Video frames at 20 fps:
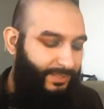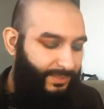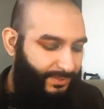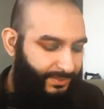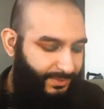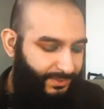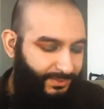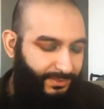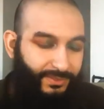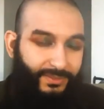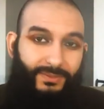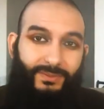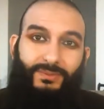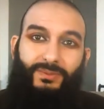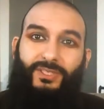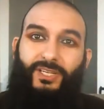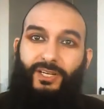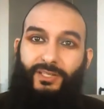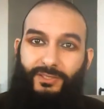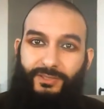
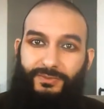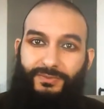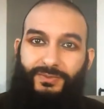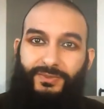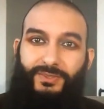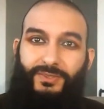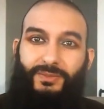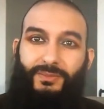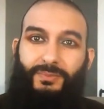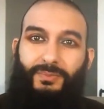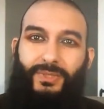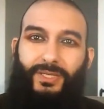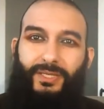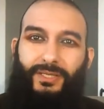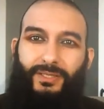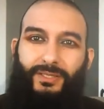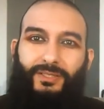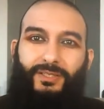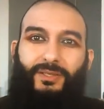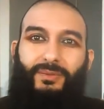still colorful,
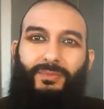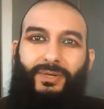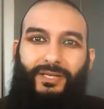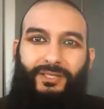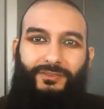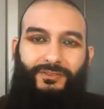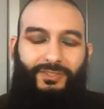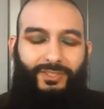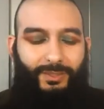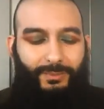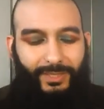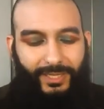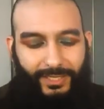but you know, monochrome.